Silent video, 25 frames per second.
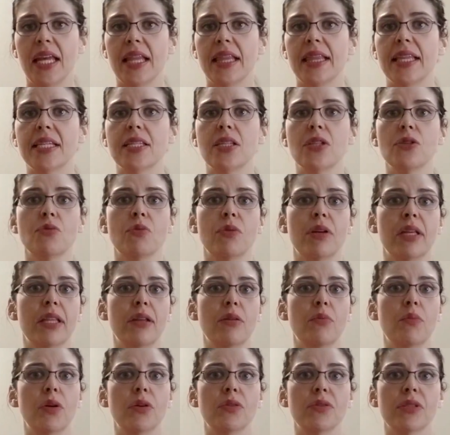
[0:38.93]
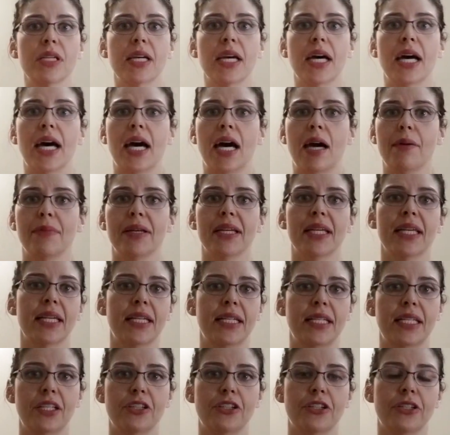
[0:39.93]
This is one of the most common
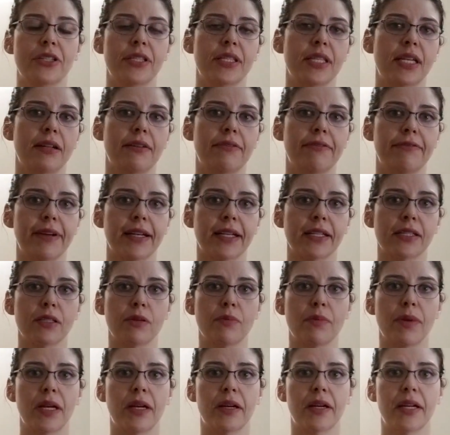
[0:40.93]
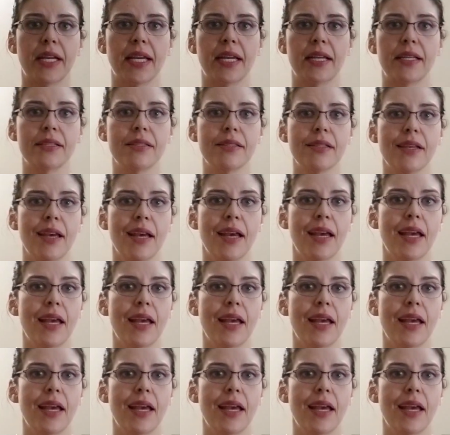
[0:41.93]
conditions that affects Americans.